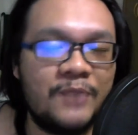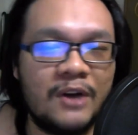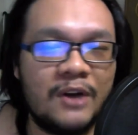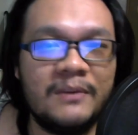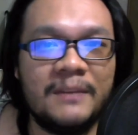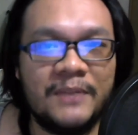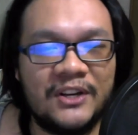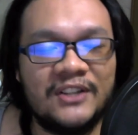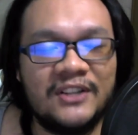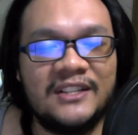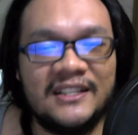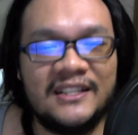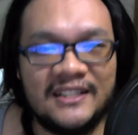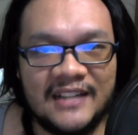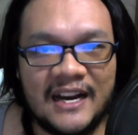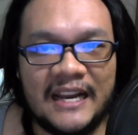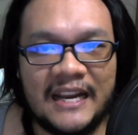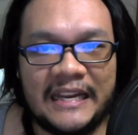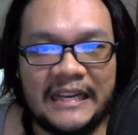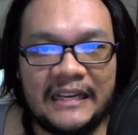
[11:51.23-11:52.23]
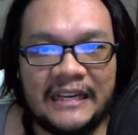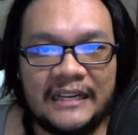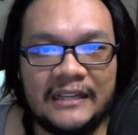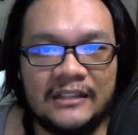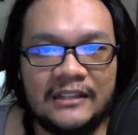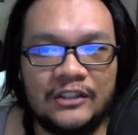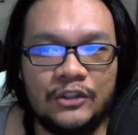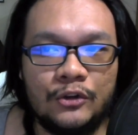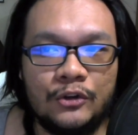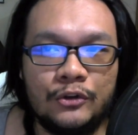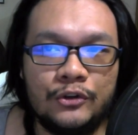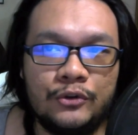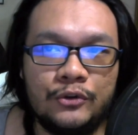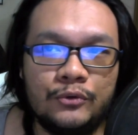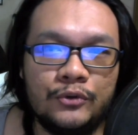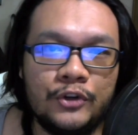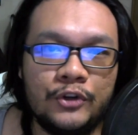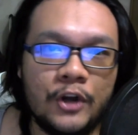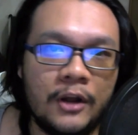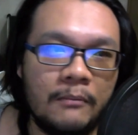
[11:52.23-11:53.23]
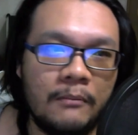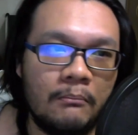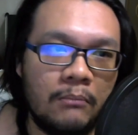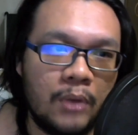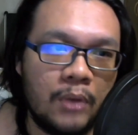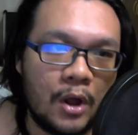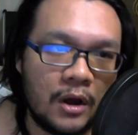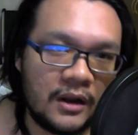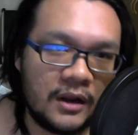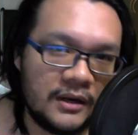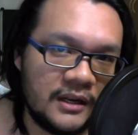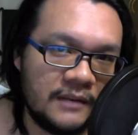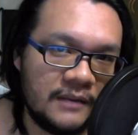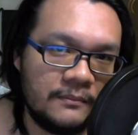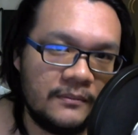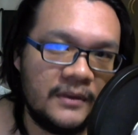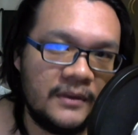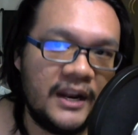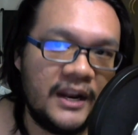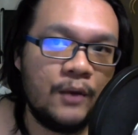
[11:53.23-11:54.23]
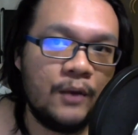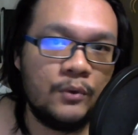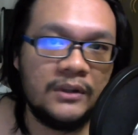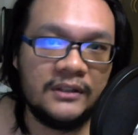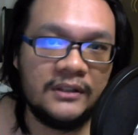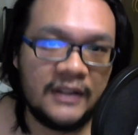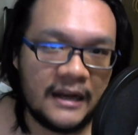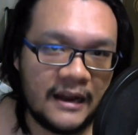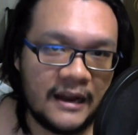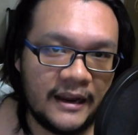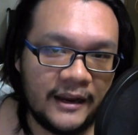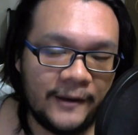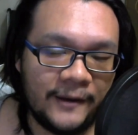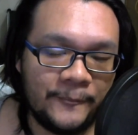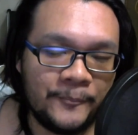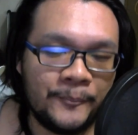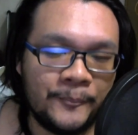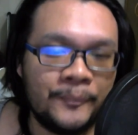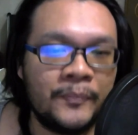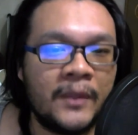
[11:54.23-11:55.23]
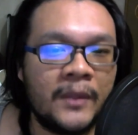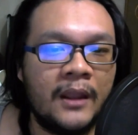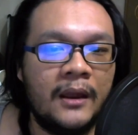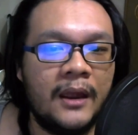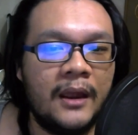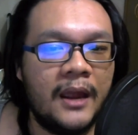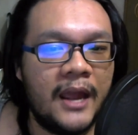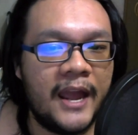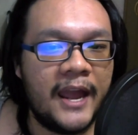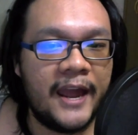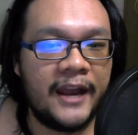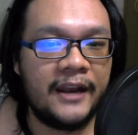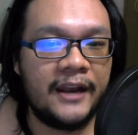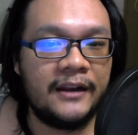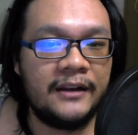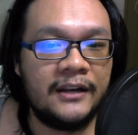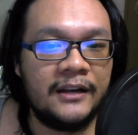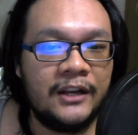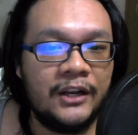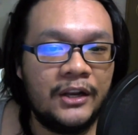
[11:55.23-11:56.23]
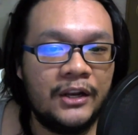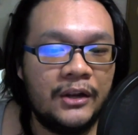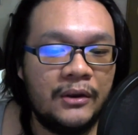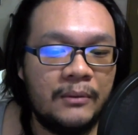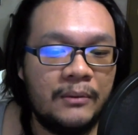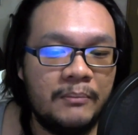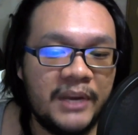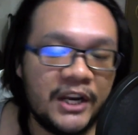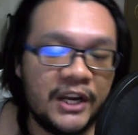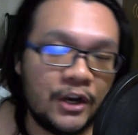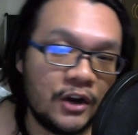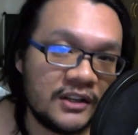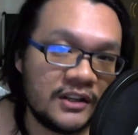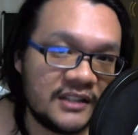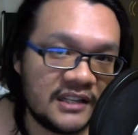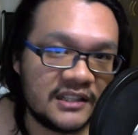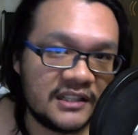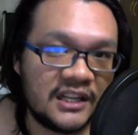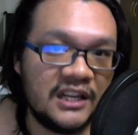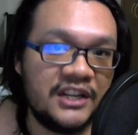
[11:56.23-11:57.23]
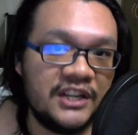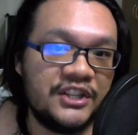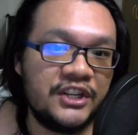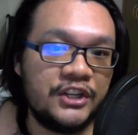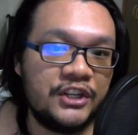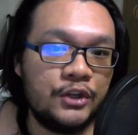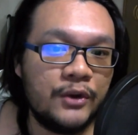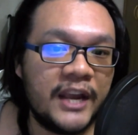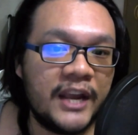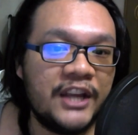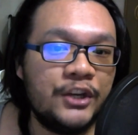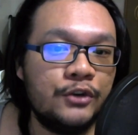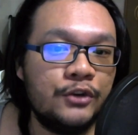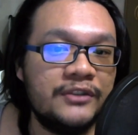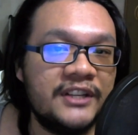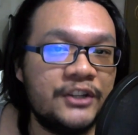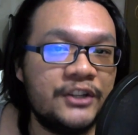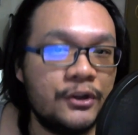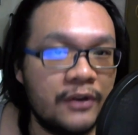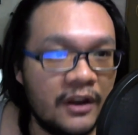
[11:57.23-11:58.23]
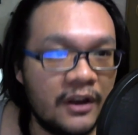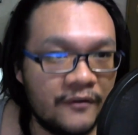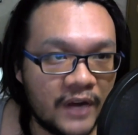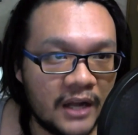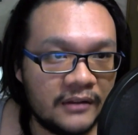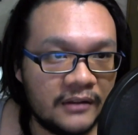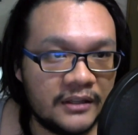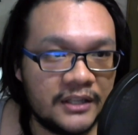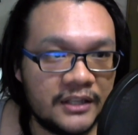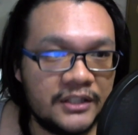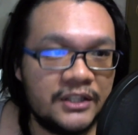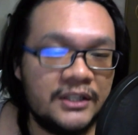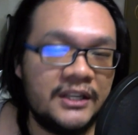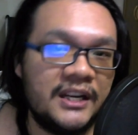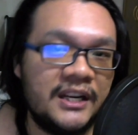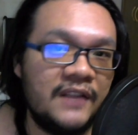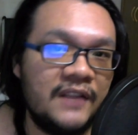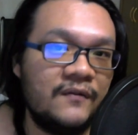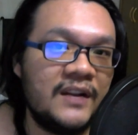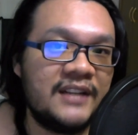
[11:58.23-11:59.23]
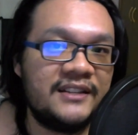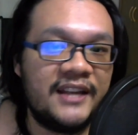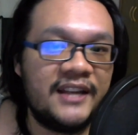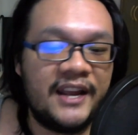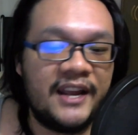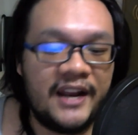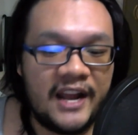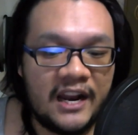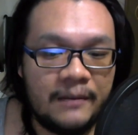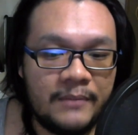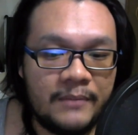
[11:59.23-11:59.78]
probably because he's dying. So do not block them. They will die. And because there's collision, you can use it to your advantage. If let's say an